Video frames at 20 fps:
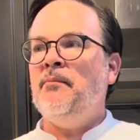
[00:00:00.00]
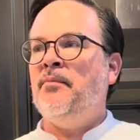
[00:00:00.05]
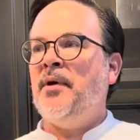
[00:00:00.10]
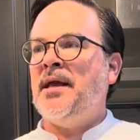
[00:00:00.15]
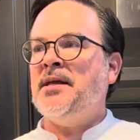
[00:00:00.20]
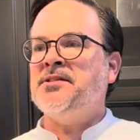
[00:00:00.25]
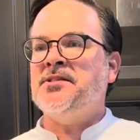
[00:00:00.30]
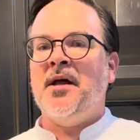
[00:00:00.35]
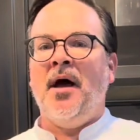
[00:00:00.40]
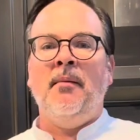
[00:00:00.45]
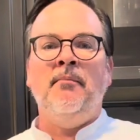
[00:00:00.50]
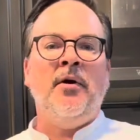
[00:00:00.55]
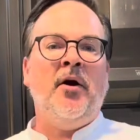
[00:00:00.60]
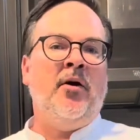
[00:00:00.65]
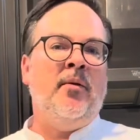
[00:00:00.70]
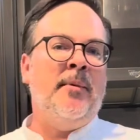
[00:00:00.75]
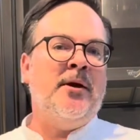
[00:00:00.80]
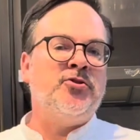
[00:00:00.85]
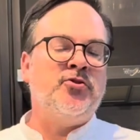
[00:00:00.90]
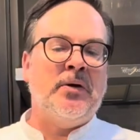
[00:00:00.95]
based on
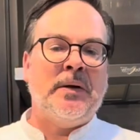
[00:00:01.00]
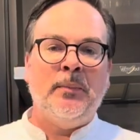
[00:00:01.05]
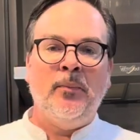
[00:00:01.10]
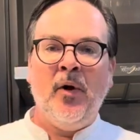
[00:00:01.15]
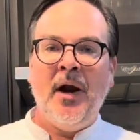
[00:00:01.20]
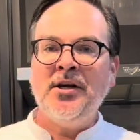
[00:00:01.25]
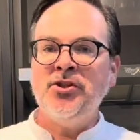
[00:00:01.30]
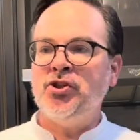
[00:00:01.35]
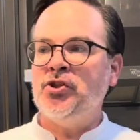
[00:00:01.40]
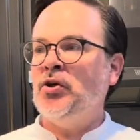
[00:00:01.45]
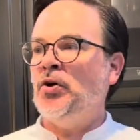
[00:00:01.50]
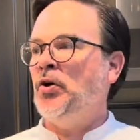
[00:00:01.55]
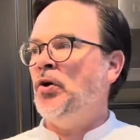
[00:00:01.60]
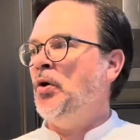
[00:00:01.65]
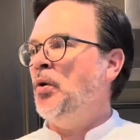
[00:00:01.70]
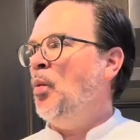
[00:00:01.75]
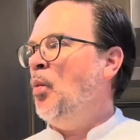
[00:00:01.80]
barometric pressure,